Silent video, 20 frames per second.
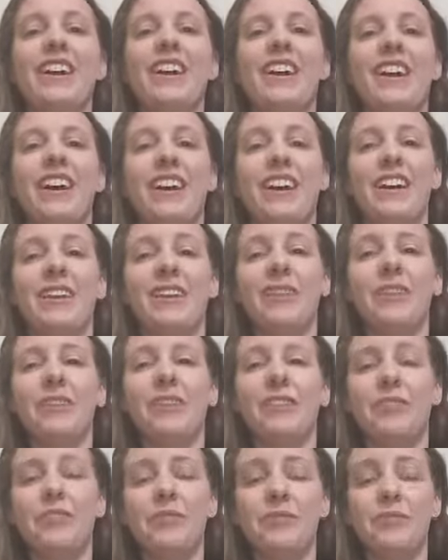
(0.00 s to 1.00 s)

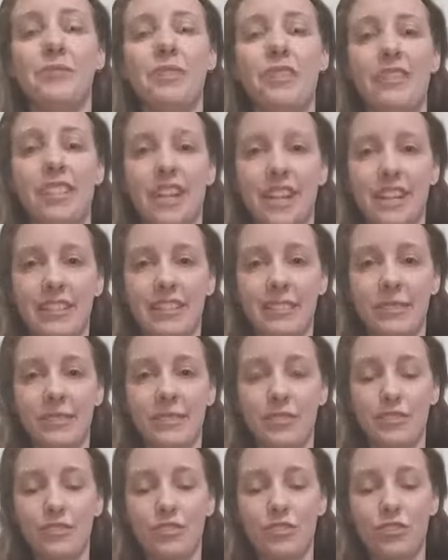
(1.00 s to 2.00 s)
I was asked
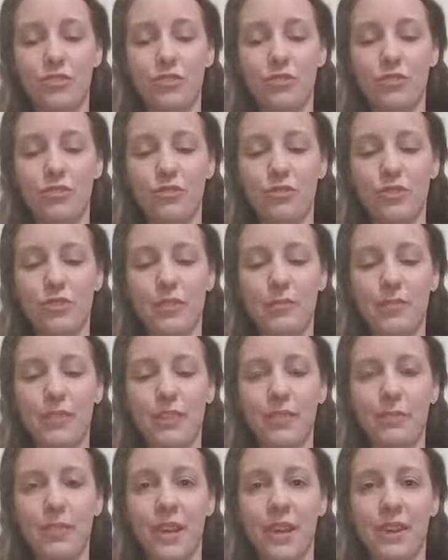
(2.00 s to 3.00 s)
to
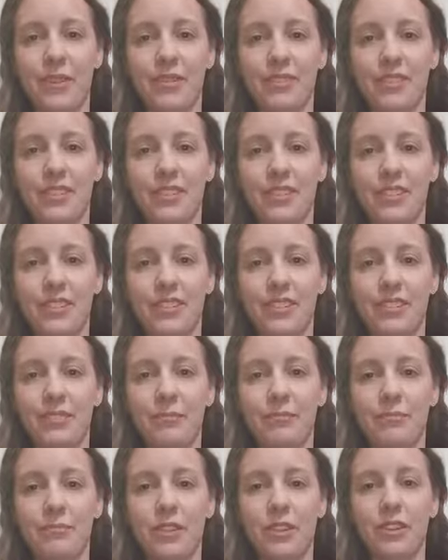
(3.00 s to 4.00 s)
speak about
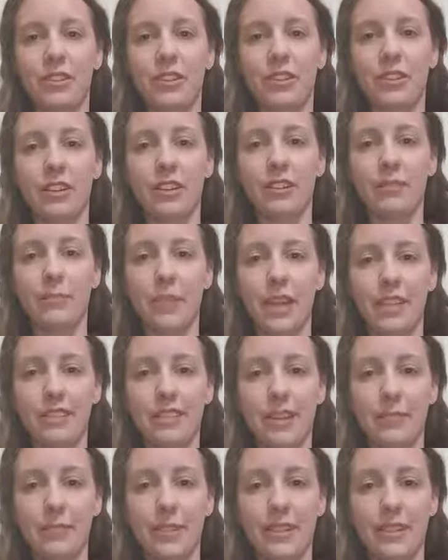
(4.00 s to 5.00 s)
the current
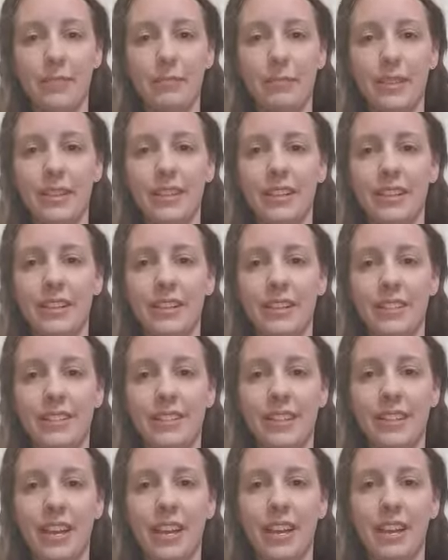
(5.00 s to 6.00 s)
pandemic
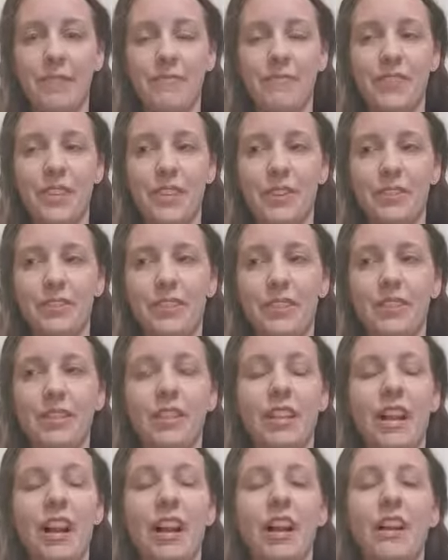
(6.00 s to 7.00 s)
because there's a
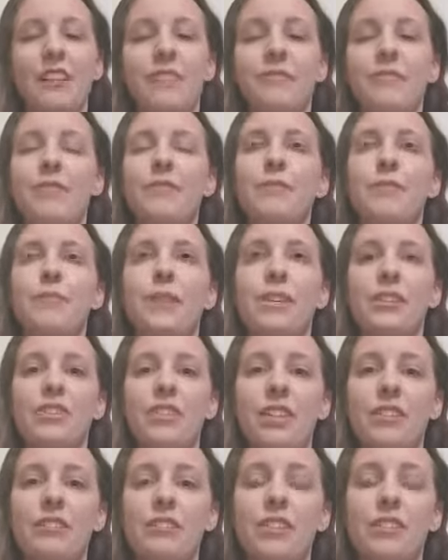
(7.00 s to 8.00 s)
lot of
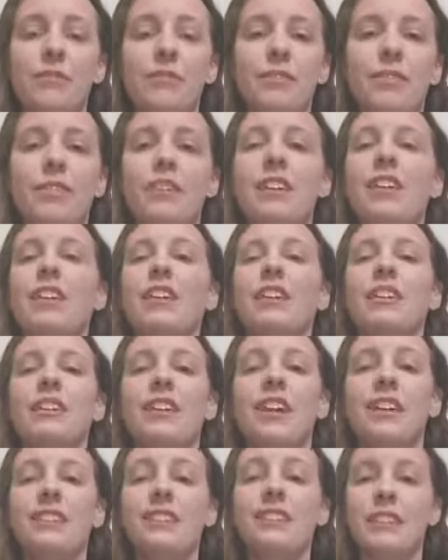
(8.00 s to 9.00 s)
information out there. We're
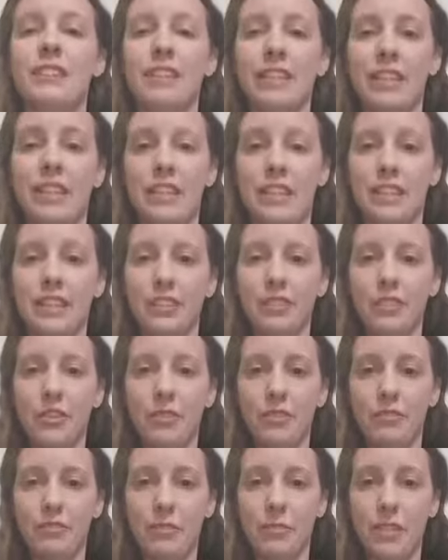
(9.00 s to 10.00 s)
constantly getting
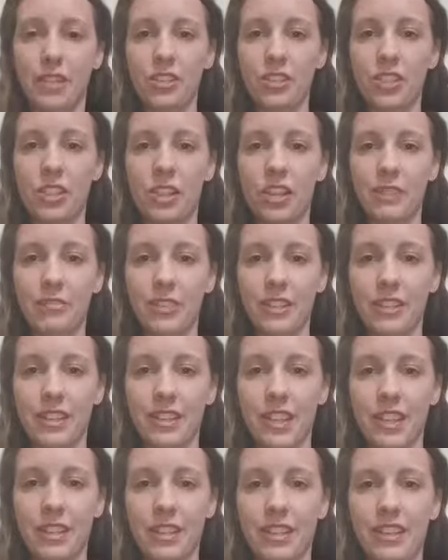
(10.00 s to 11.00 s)
new information every
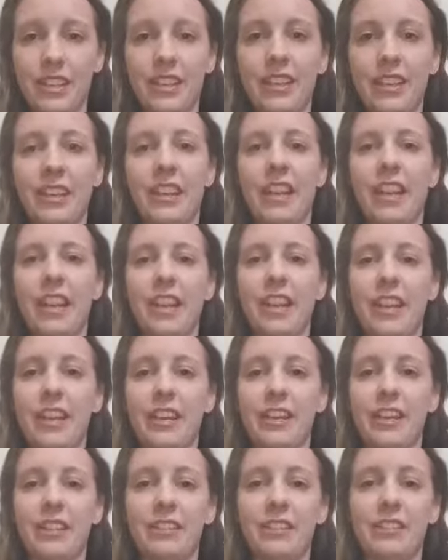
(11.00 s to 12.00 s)
day,
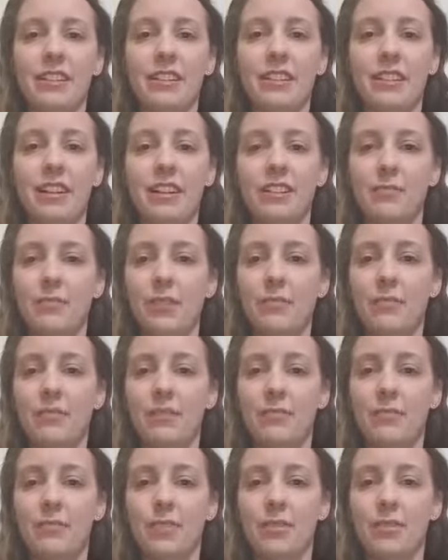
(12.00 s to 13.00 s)
and a lot of
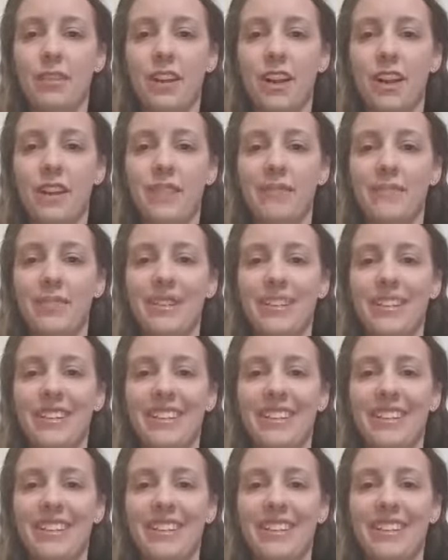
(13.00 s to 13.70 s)
people, I'm sure, have